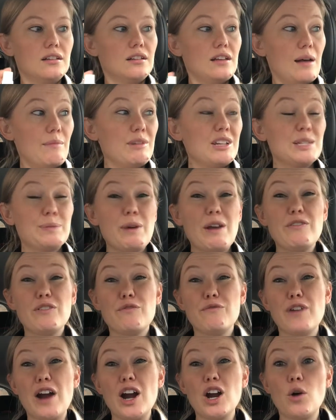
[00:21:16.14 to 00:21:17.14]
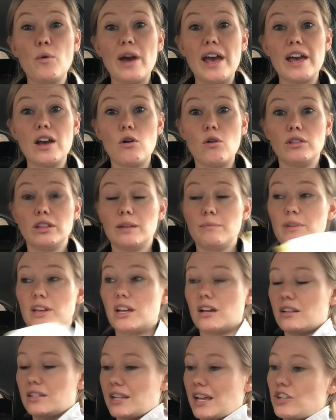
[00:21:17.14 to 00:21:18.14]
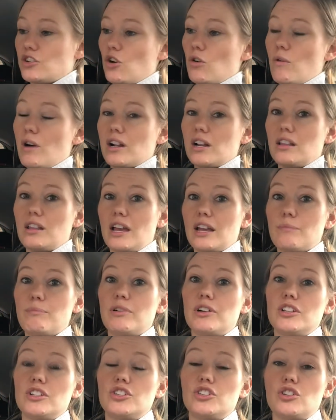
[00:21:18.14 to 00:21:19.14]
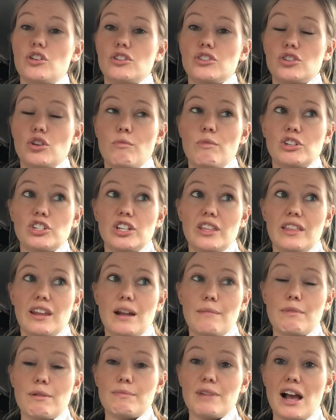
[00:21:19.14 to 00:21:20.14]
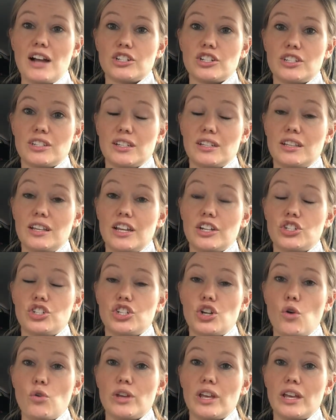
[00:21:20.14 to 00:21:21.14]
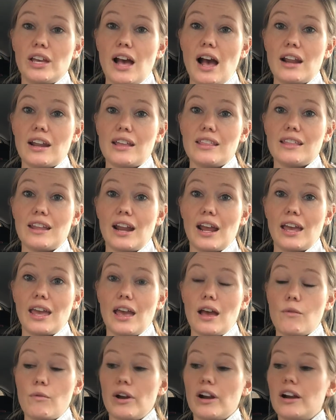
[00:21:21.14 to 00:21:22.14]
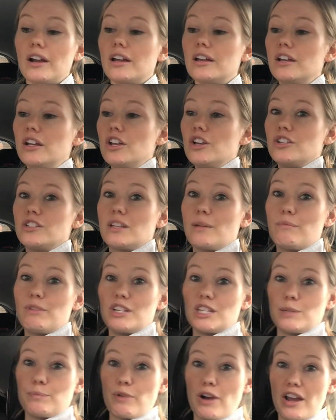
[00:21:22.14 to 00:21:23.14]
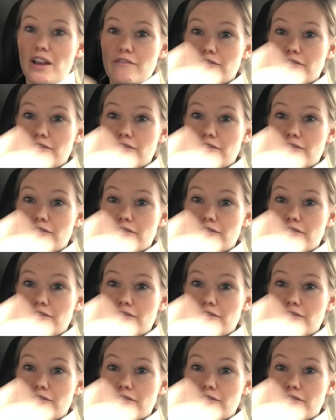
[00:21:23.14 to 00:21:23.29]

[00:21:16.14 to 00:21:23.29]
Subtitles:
I'm going to spray from far away only because I don't want to like put so much in that I'm obnoxiously like choking on it and then I can't wear it. So I'm going to spray it